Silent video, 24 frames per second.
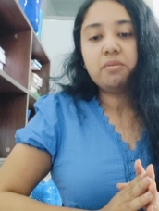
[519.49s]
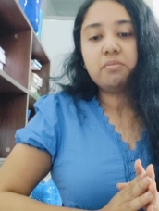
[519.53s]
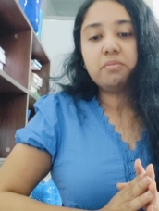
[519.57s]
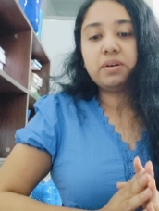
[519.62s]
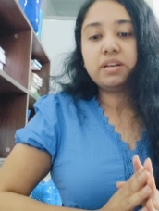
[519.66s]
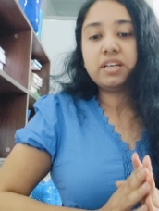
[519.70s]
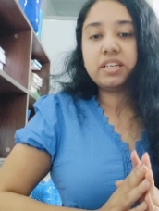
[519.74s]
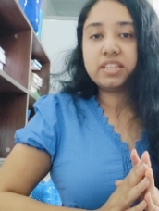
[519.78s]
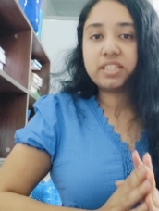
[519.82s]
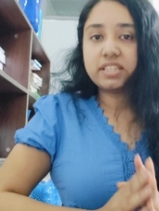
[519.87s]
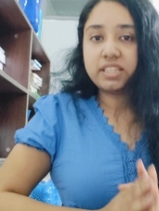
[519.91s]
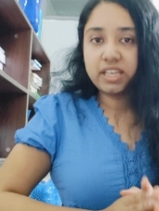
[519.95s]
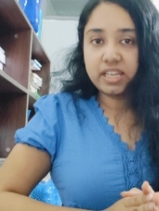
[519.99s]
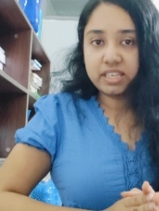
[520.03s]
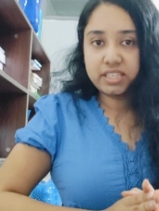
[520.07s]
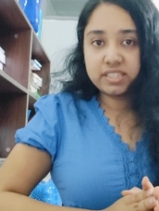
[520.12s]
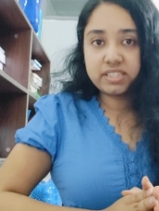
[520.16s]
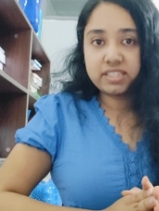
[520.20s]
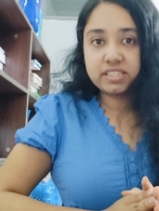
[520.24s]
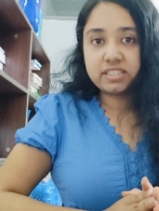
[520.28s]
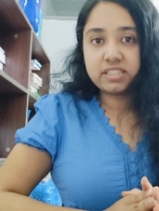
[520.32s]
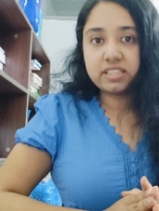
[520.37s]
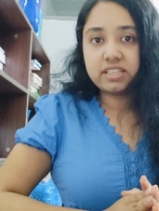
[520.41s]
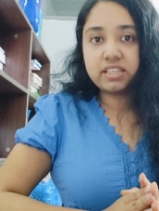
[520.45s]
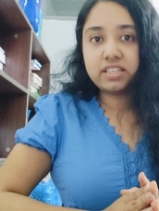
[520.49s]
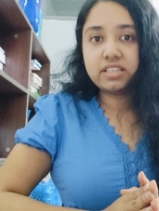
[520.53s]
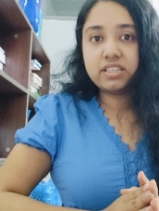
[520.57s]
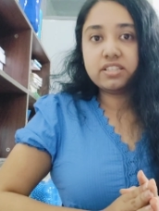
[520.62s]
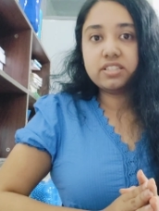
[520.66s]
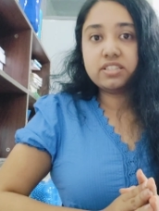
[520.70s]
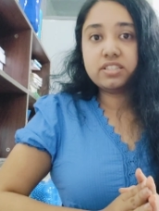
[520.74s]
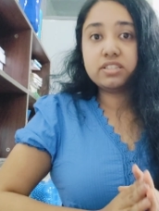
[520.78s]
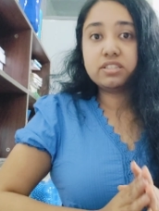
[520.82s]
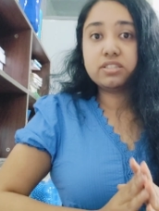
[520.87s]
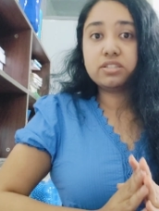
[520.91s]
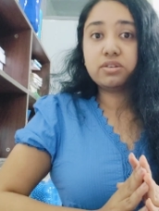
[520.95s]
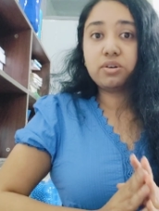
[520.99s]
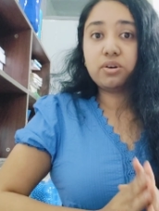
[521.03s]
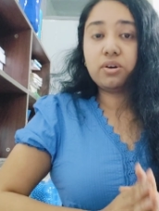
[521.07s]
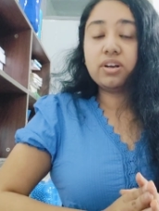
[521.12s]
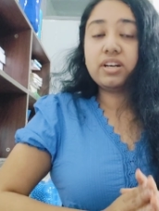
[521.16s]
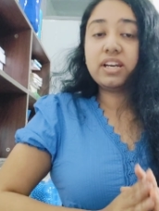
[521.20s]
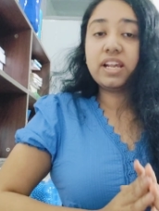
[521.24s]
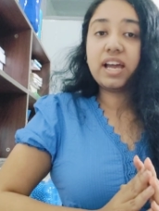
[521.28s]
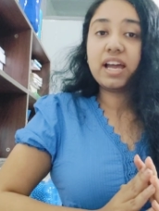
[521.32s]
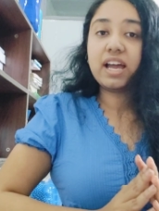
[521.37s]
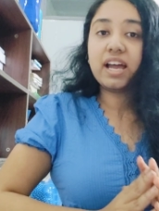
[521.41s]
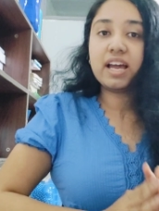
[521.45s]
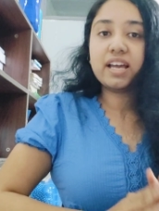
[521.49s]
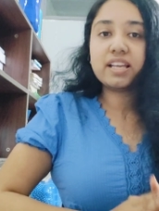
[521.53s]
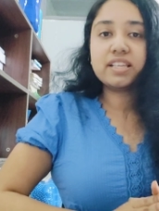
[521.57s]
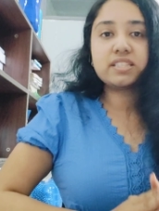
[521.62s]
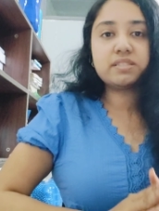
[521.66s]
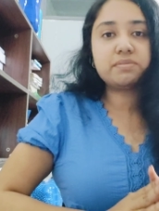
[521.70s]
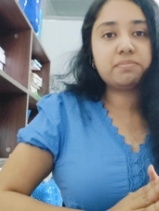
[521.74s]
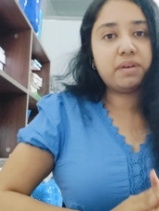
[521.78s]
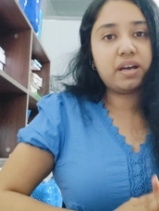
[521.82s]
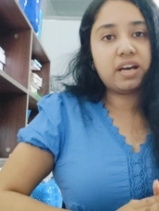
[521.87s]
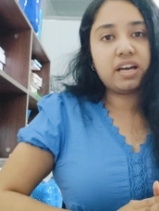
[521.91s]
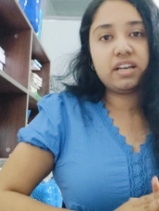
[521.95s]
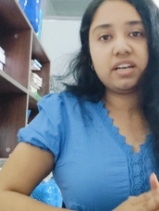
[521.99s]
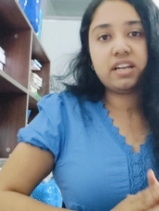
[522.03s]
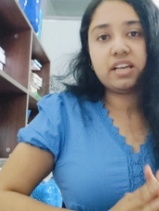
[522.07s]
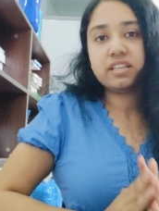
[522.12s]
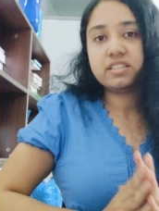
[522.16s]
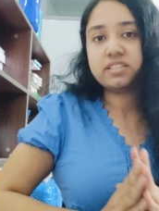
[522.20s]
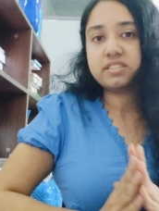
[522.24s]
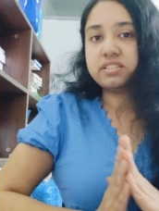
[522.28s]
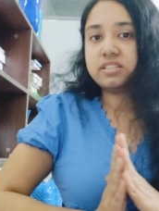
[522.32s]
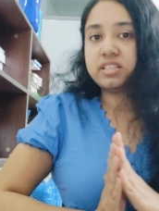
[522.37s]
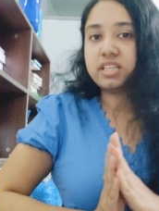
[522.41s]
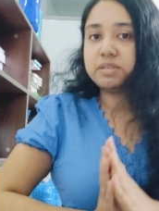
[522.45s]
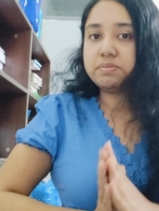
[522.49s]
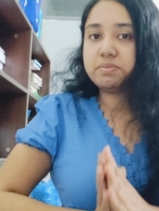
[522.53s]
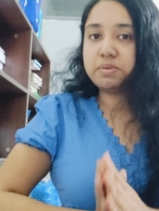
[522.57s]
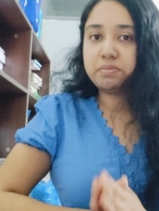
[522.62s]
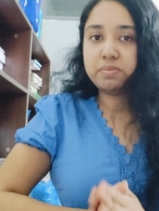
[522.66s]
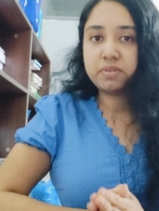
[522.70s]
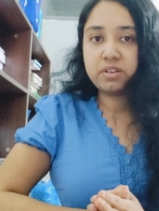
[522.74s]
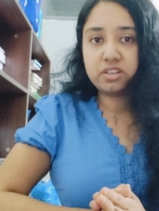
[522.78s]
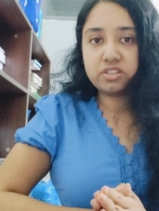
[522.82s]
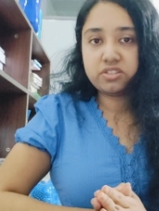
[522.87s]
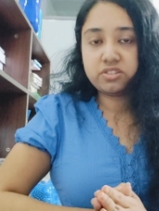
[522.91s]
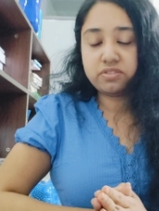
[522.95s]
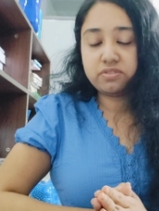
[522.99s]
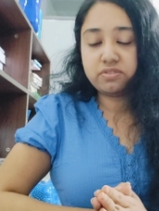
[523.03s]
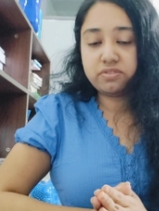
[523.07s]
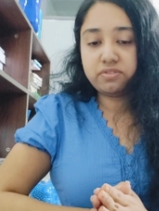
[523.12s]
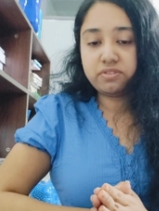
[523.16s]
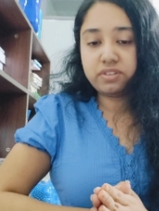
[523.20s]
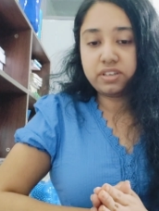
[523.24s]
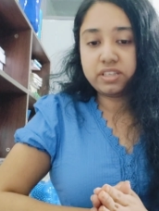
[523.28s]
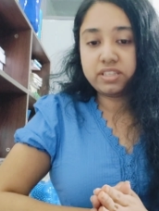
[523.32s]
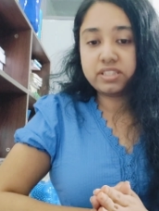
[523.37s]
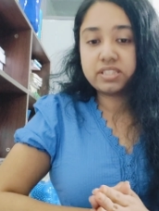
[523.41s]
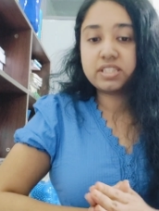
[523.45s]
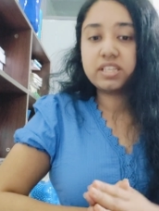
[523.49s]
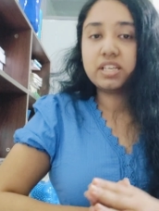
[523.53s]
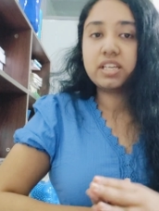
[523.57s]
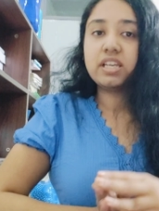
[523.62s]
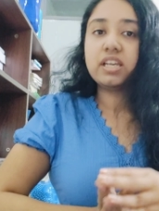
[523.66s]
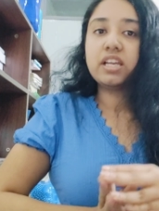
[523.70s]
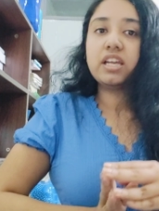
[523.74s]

But yes, it is not as bad as the NEET preparation phase.